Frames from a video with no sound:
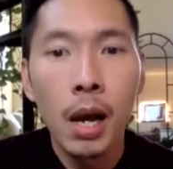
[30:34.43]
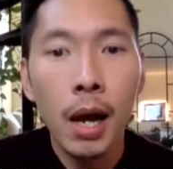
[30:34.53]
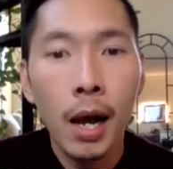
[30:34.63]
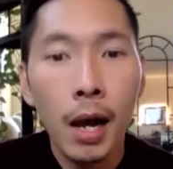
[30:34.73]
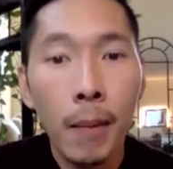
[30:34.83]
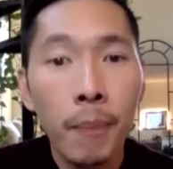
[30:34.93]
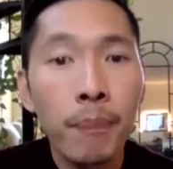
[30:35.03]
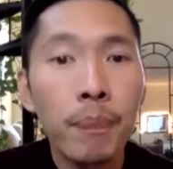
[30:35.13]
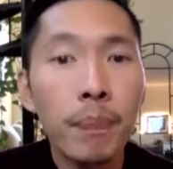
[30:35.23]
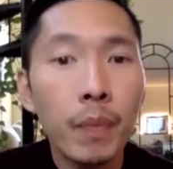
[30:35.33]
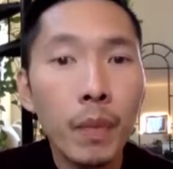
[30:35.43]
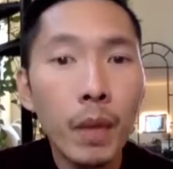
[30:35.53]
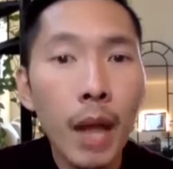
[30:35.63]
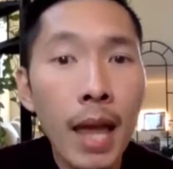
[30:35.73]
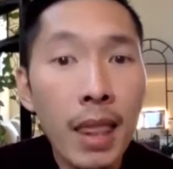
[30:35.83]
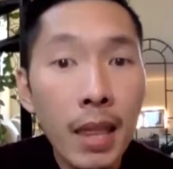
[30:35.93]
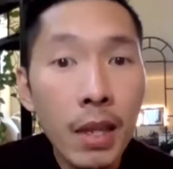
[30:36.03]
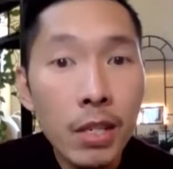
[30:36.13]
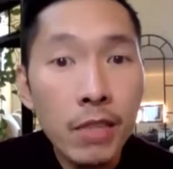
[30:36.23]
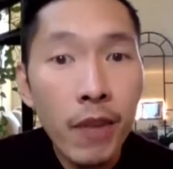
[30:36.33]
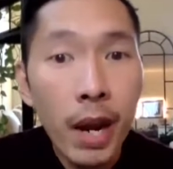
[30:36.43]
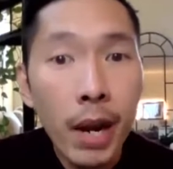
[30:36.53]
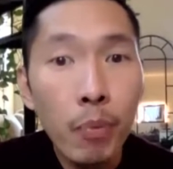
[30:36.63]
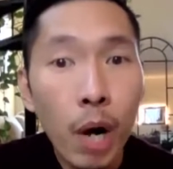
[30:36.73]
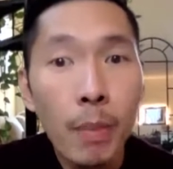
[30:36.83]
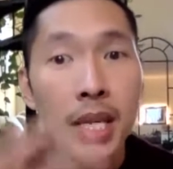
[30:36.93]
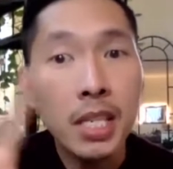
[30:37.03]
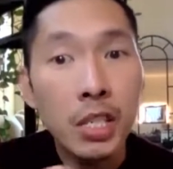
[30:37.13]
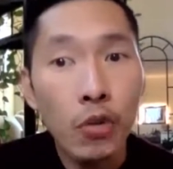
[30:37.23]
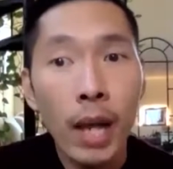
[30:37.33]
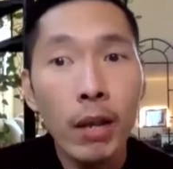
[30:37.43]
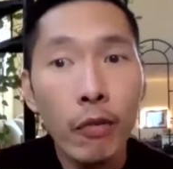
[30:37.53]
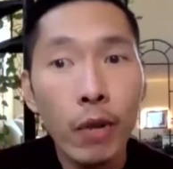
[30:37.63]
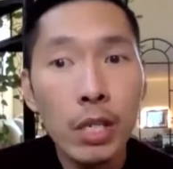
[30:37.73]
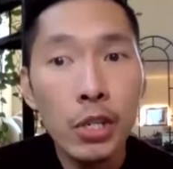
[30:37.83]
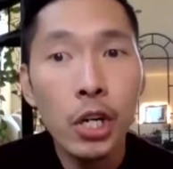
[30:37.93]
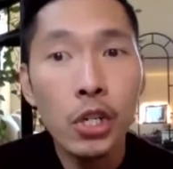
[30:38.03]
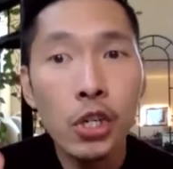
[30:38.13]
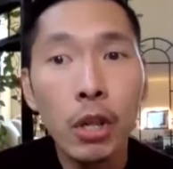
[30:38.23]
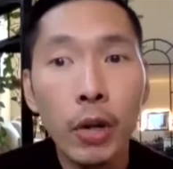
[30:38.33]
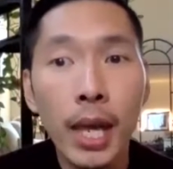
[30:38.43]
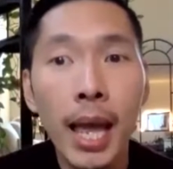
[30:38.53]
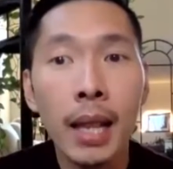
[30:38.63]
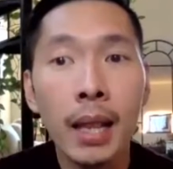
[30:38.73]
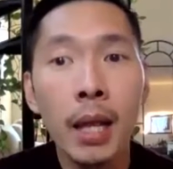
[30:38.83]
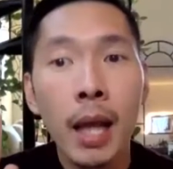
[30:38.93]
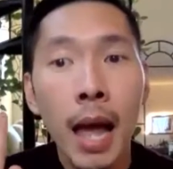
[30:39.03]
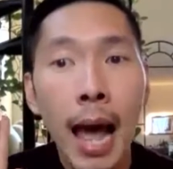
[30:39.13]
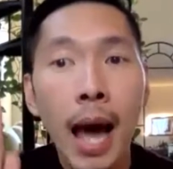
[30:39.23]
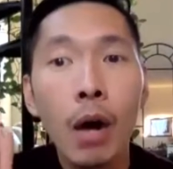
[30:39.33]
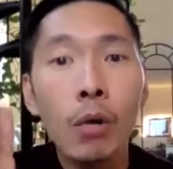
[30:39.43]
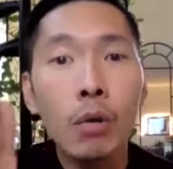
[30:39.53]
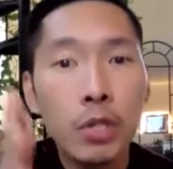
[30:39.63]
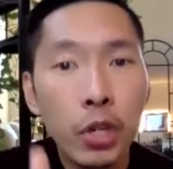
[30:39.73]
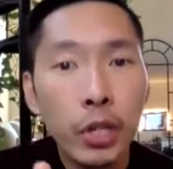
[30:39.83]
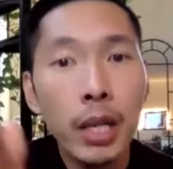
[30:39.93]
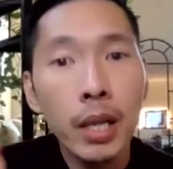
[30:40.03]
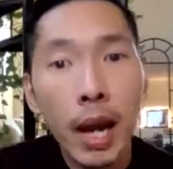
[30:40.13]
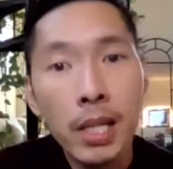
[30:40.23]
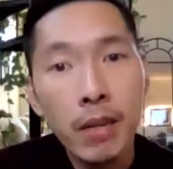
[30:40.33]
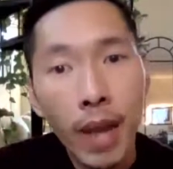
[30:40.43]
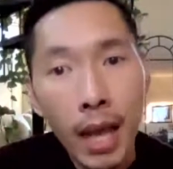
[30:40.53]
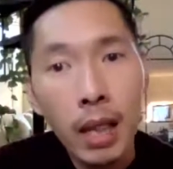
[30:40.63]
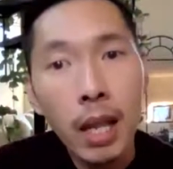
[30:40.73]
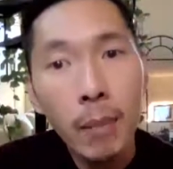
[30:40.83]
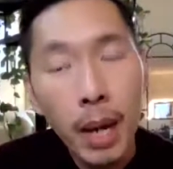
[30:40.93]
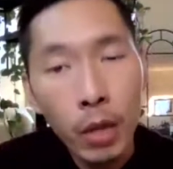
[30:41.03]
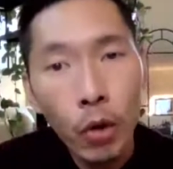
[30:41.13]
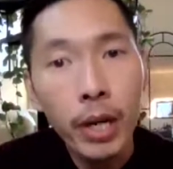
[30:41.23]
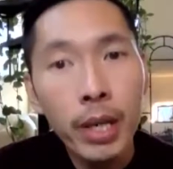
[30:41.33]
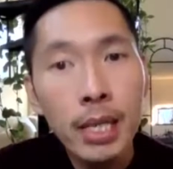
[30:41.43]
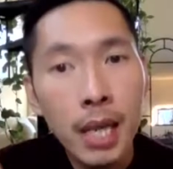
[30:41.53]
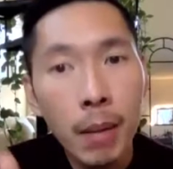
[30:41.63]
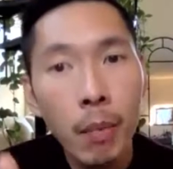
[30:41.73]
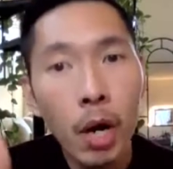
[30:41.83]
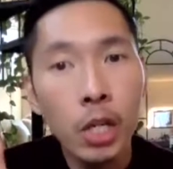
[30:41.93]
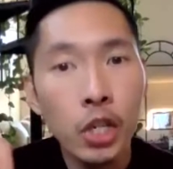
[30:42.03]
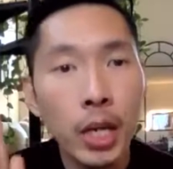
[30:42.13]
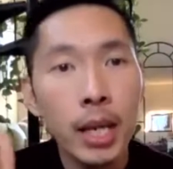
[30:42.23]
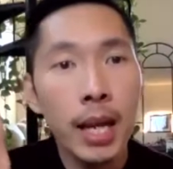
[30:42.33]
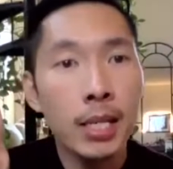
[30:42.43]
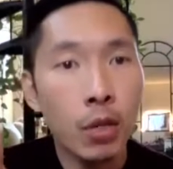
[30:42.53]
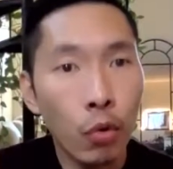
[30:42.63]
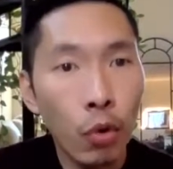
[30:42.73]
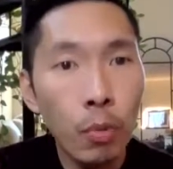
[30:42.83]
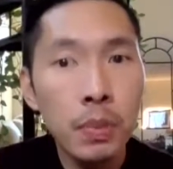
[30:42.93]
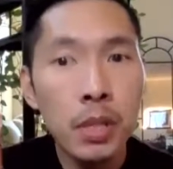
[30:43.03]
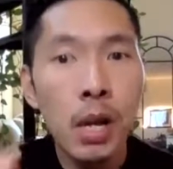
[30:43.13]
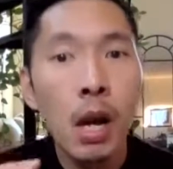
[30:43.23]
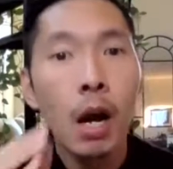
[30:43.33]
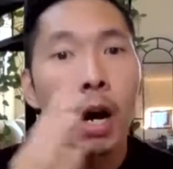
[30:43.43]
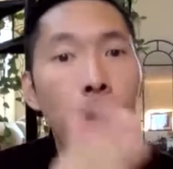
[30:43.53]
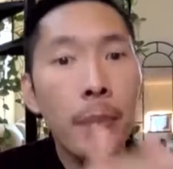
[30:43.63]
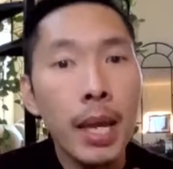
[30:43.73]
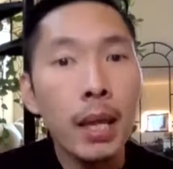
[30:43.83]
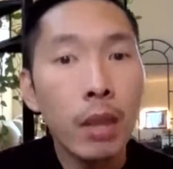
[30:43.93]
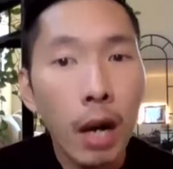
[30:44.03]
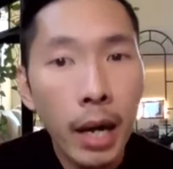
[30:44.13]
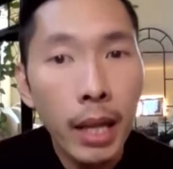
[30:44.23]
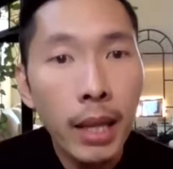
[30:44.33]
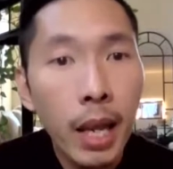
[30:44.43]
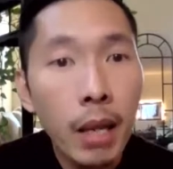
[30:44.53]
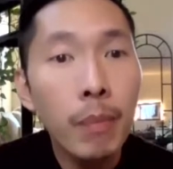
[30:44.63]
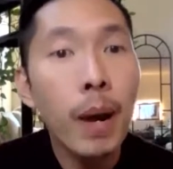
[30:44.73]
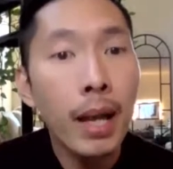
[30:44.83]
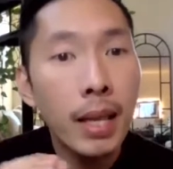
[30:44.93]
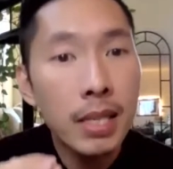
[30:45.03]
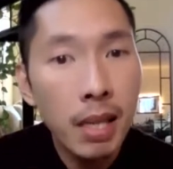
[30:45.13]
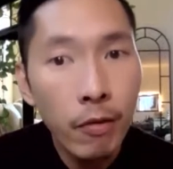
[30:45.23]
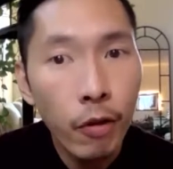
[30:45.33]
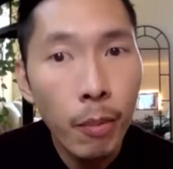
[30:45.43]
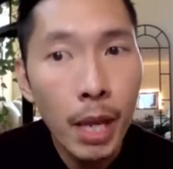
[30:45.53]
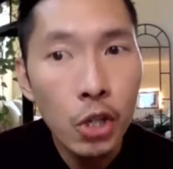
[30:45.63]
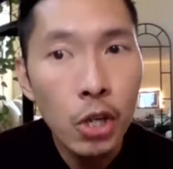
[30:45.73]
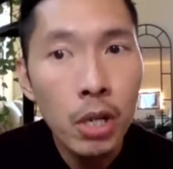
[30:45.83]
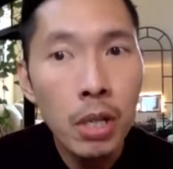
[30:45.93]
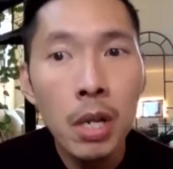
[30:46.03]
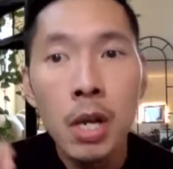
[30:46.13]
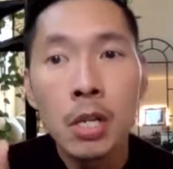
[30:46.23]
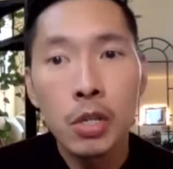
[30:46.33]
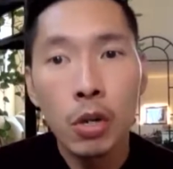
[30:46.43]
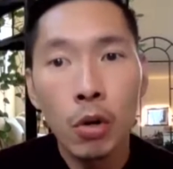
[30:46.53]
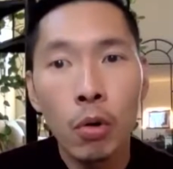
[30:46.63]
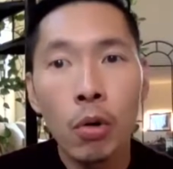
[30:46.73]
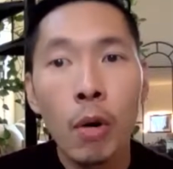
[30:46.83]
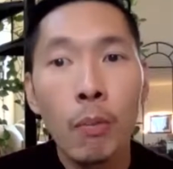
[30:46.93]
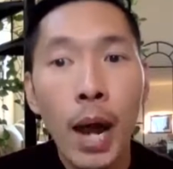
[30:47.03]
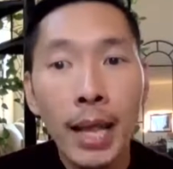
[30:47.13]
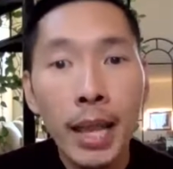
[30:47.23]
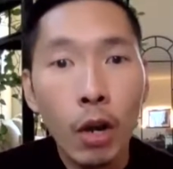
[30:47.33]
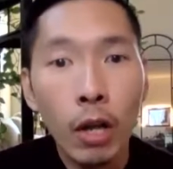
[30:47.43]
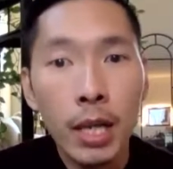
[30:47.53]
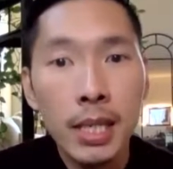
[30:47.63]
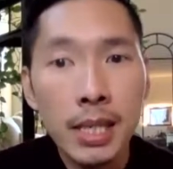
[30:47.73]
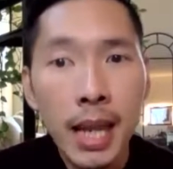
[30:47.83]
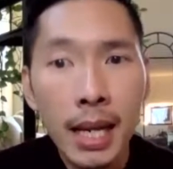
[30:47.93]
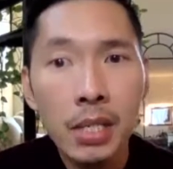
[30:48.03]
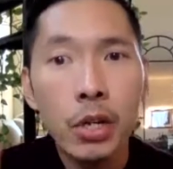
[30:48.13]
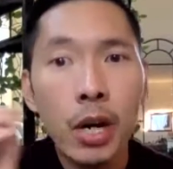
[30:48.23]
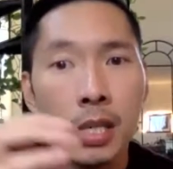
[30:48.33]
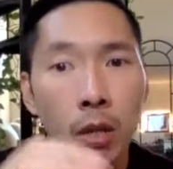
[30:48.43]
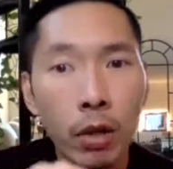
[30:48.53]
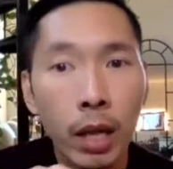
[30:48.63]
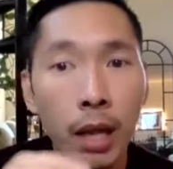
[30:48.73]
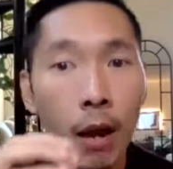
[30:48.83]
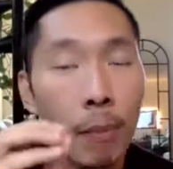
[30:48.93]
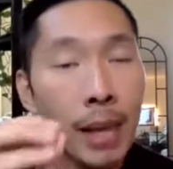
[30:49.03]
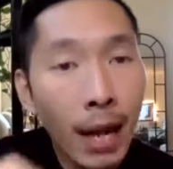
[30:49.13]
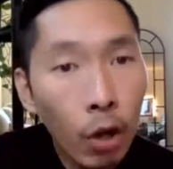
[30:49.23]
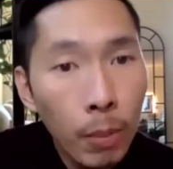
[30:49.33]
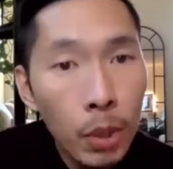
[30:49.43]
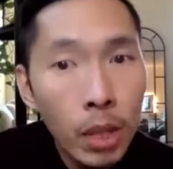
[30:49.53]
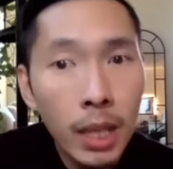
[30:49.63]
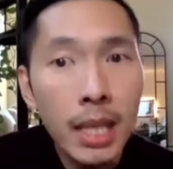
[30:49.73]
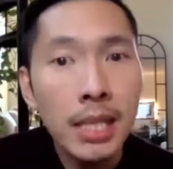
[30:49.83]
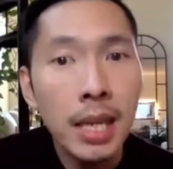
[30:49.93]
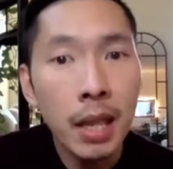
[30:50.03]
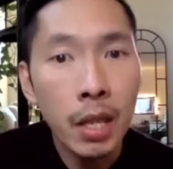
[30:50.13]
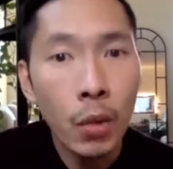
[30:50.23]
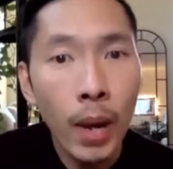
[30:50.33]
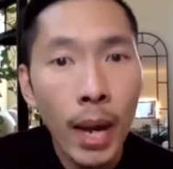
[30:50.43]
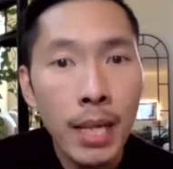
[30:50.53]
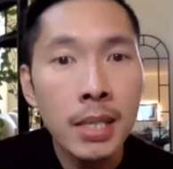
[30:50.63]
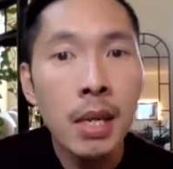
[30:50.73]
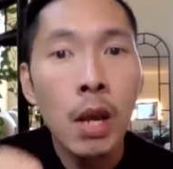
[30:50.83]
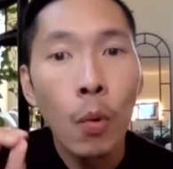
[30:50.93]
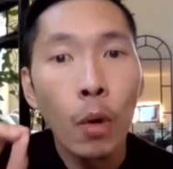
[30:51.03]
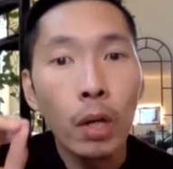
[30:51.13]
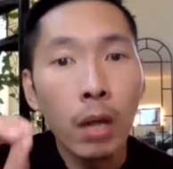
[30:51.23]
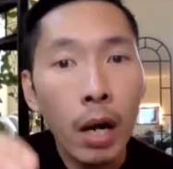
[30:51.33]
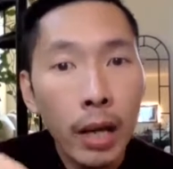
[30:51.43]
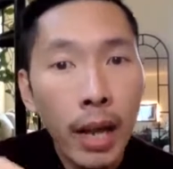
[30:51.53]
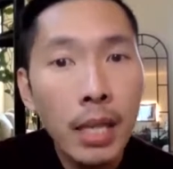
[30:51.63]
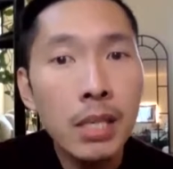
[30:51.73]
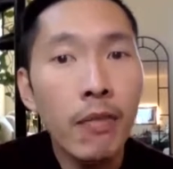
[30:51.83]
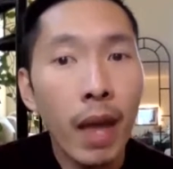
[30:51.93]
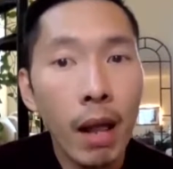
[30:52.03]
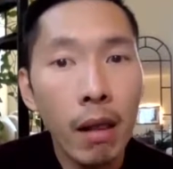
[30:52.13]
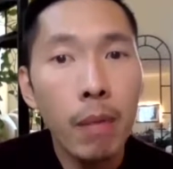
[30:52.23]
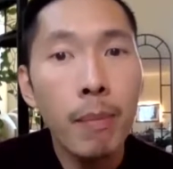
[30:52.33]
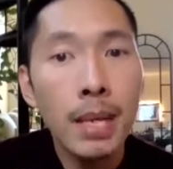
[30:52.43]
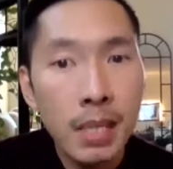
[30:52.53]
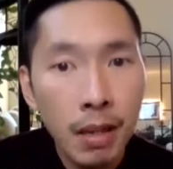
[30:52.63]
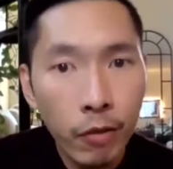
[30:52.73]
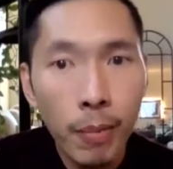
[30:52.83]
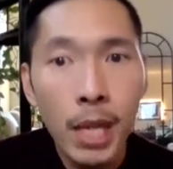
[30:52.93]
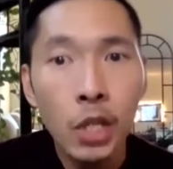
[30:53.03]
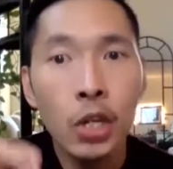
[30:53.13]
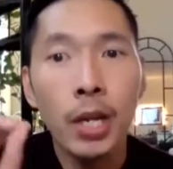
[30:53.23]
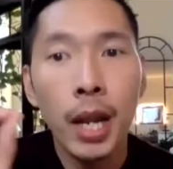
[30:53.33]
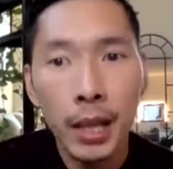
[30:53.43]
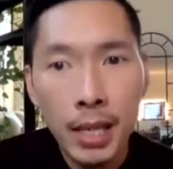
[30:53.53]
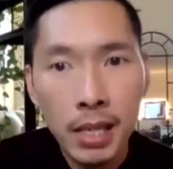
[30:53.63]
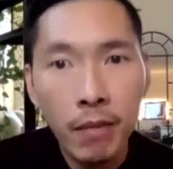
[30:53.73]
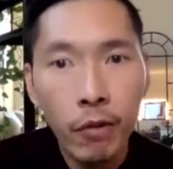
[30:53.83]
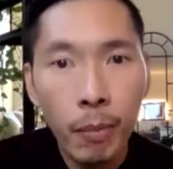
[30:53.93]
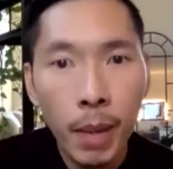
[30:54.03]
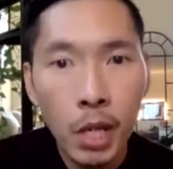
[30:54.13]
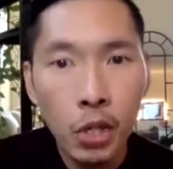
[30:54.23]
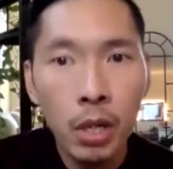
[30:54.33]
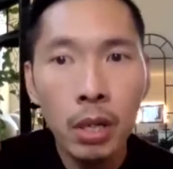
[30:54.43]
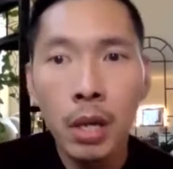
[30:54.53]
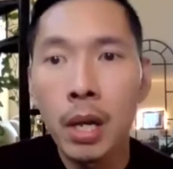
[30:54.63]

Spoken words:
Um, I think there's very promising strand of research looking at how certain kinds of ethnic minorities and marginalized groups are being targeted by disinformation. So Brandy Collins Dexter has looked at how Black communities in the US were targets of health misinformation and disinformation.